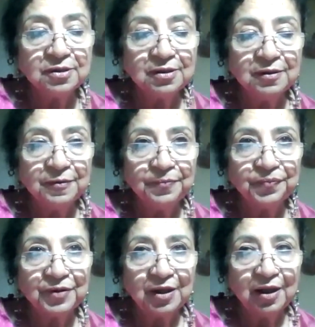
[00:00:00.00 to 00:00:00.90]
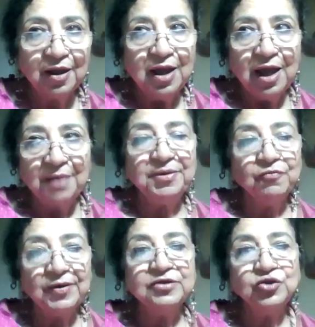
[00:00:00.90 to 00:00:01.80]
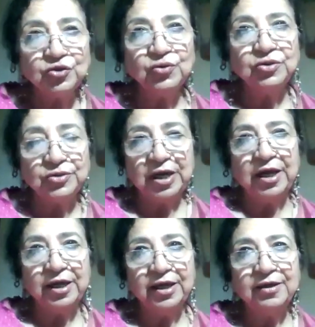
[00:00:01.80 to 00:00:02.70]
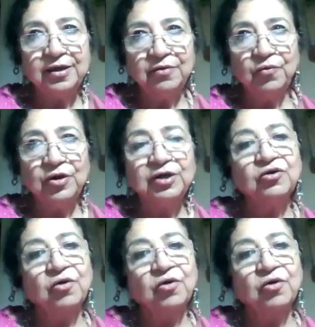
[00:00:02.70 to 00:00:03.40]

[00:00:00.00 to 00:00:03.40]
I mean, one should try and avoid